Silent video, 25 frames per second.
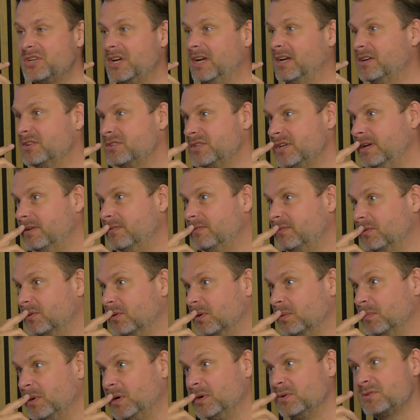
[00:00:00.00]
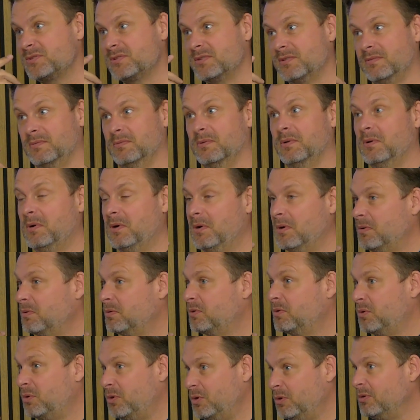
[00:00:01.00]
challenging for most
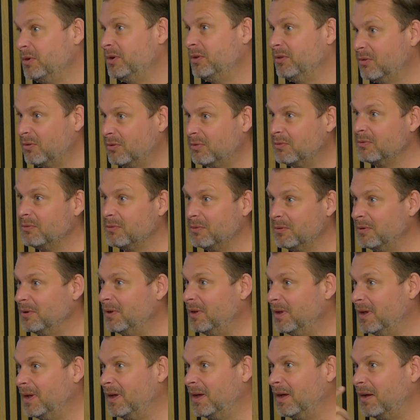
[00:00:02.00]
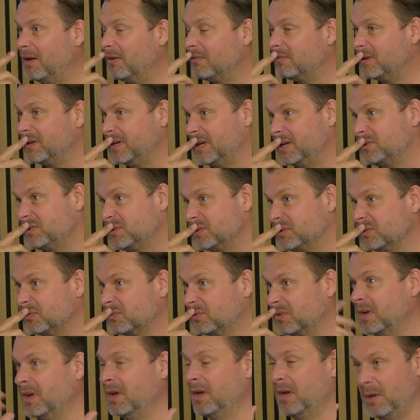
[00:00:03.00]
current
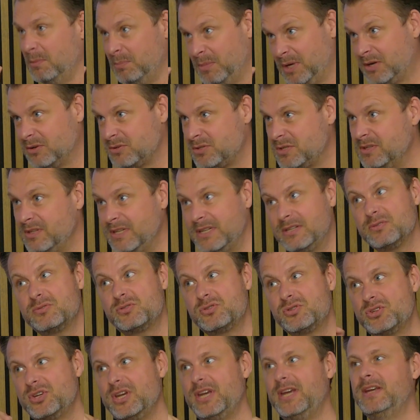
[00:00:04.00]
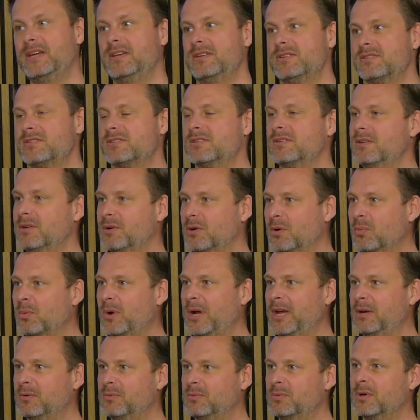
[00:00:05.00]
financials, because you need to change your
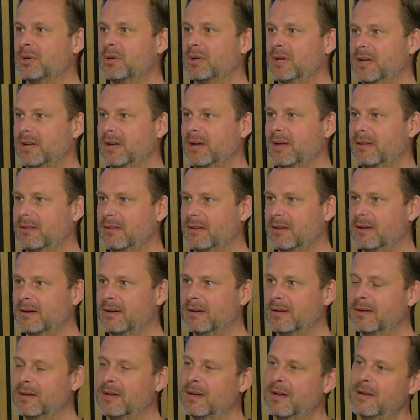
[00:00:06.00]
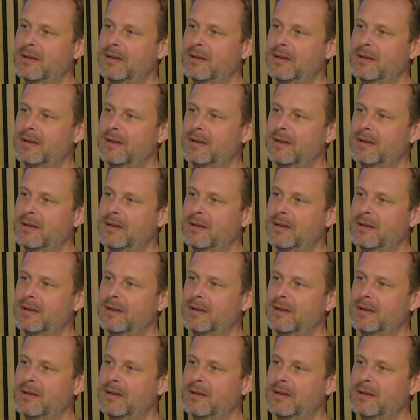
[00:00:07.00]
way of working and the